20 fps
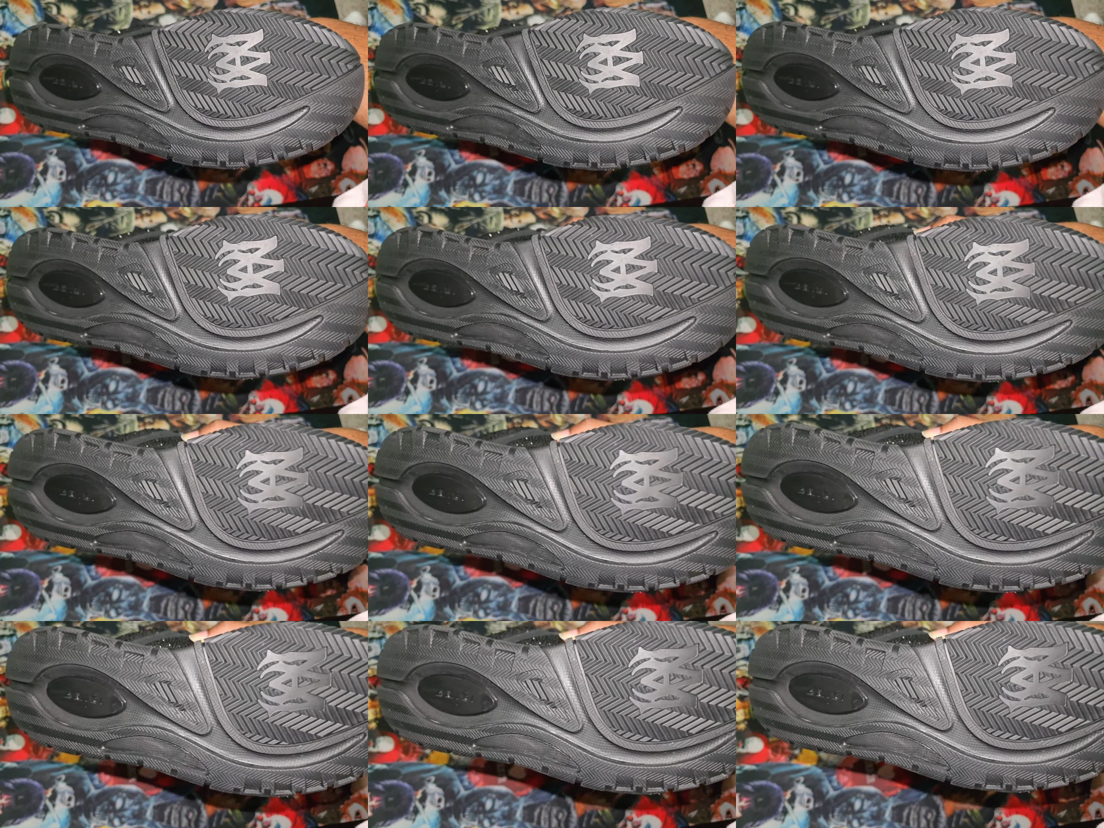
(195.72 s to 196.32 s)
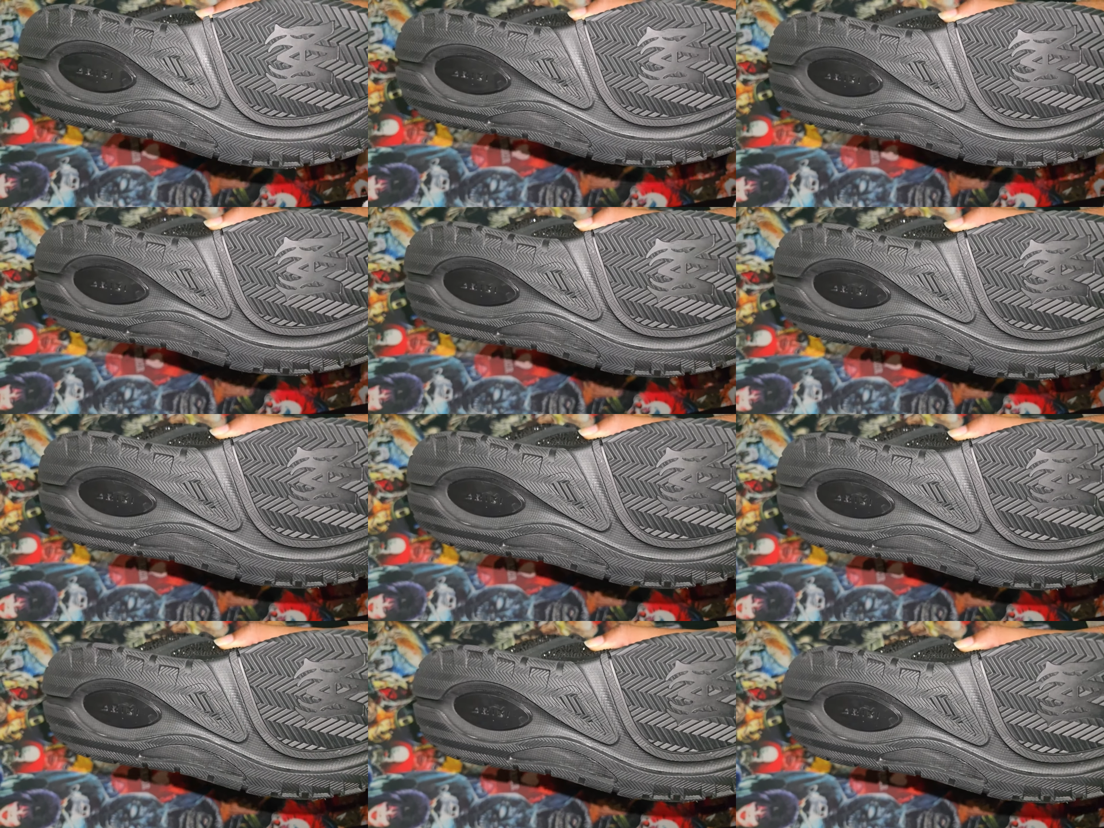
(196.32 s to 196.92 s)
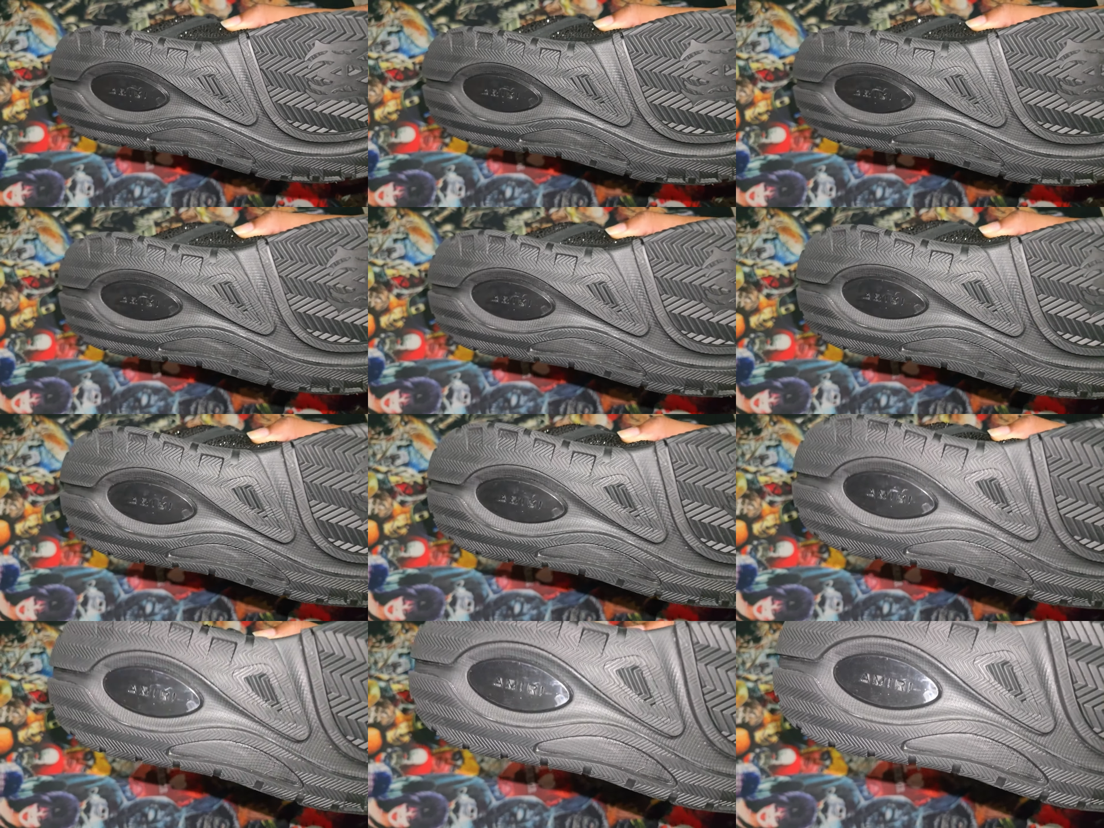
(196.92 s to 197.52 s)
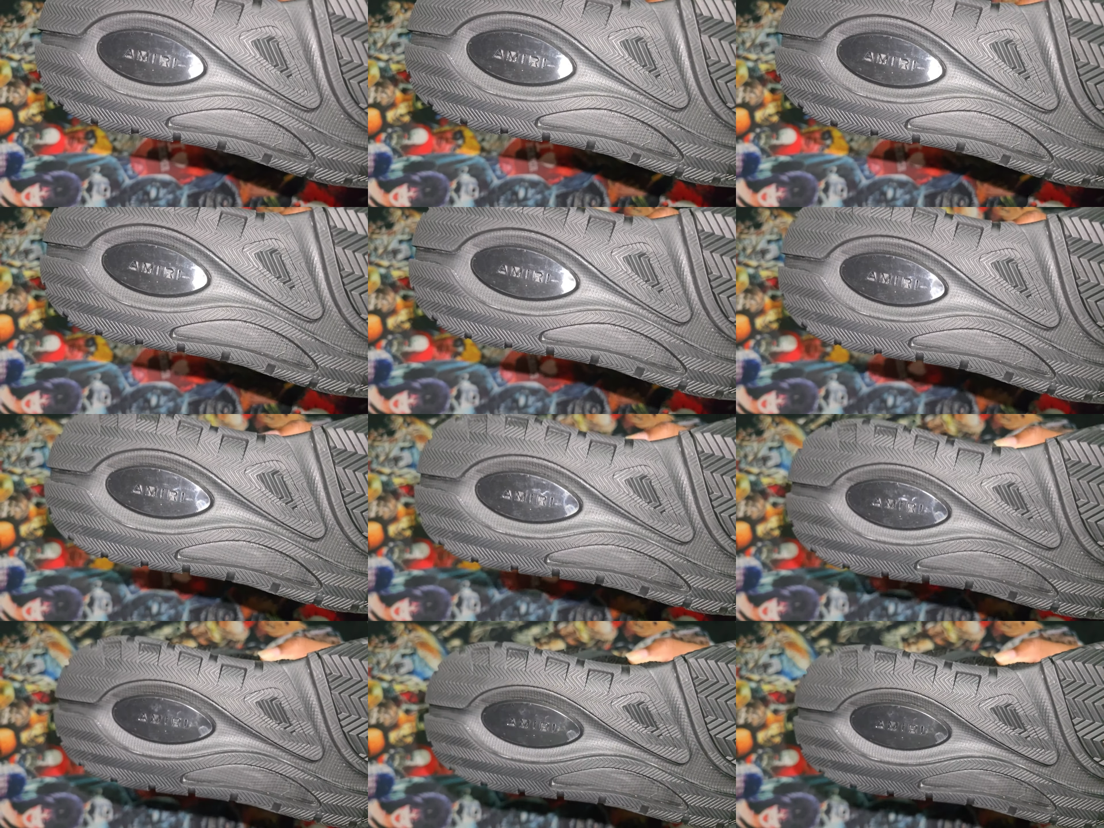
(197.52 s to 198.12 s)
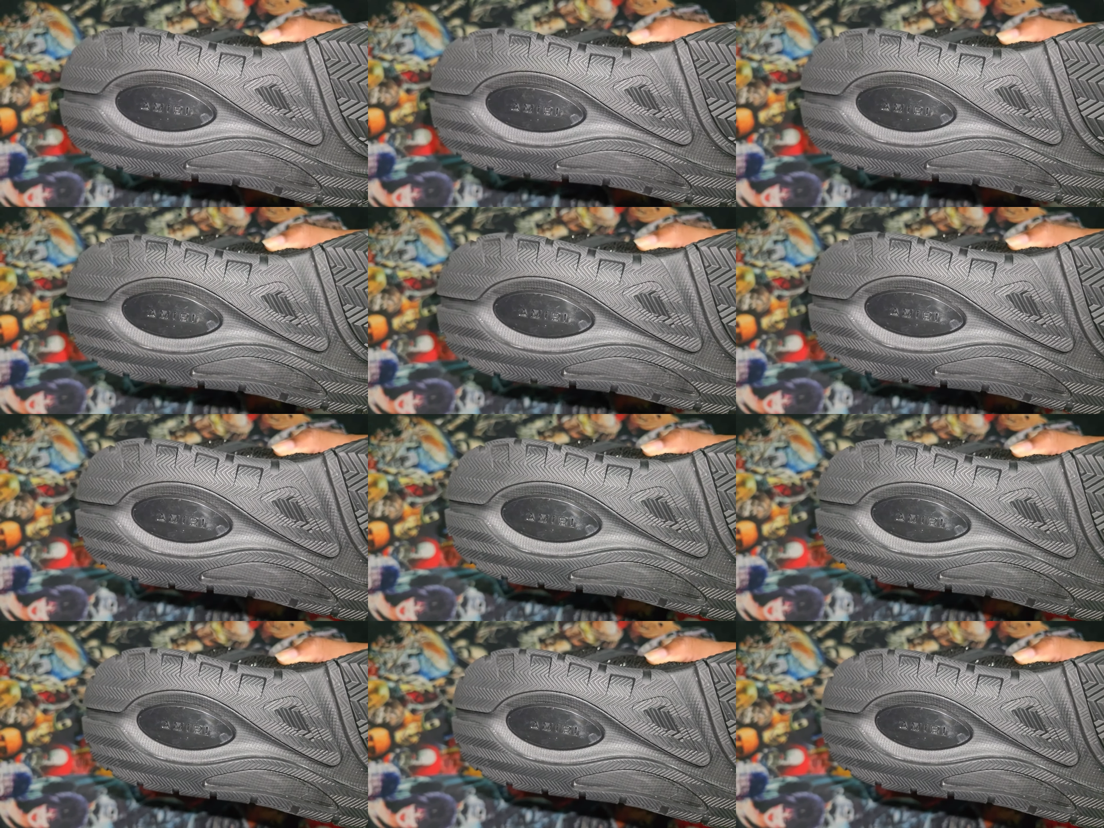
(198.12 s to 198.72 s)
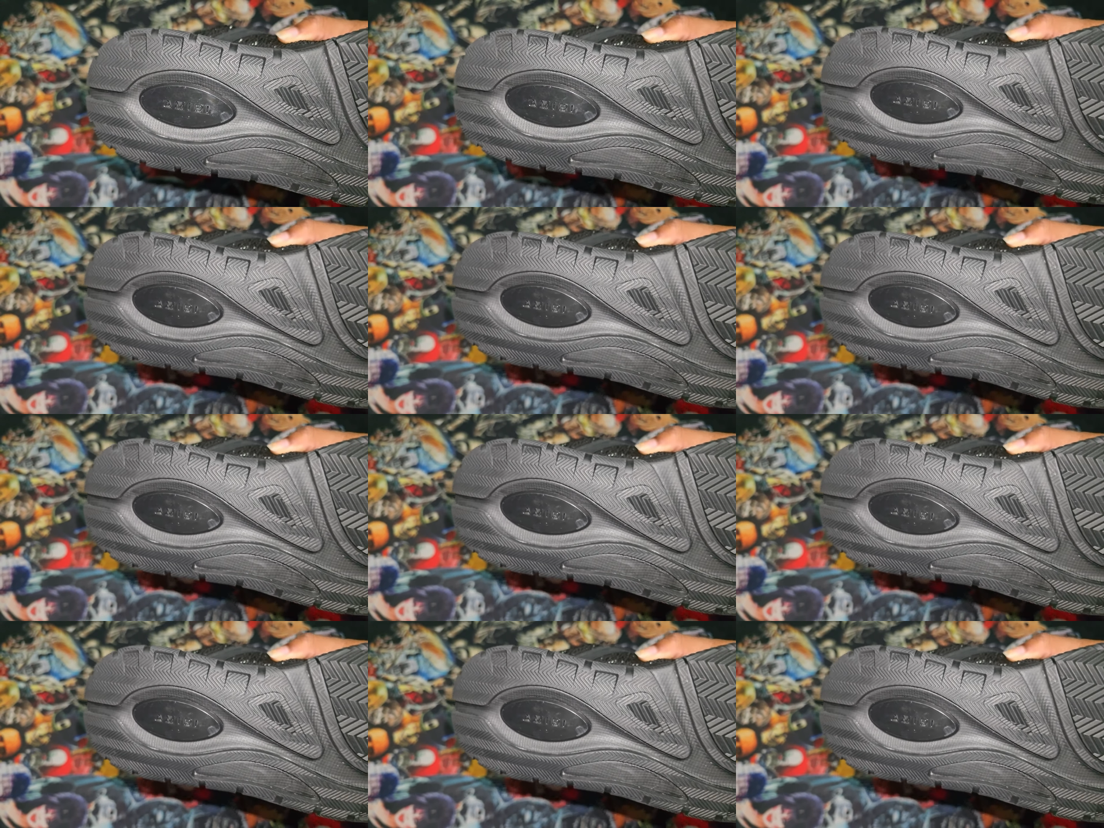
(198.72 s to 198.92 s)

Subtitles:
[unreadable: no face in view]